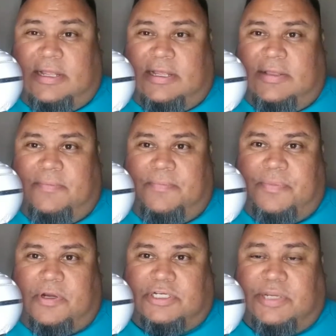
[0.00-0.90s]
uh,
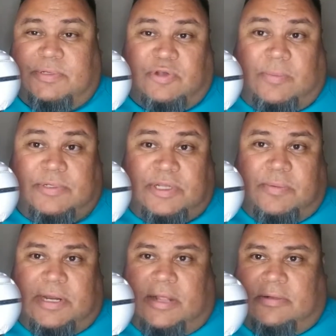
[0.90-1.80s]
their Shiba swap was
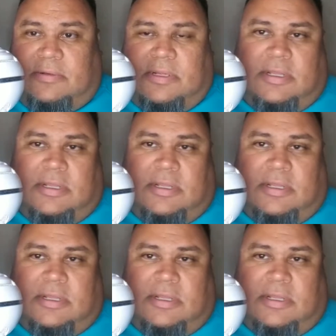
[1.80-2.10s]
coming out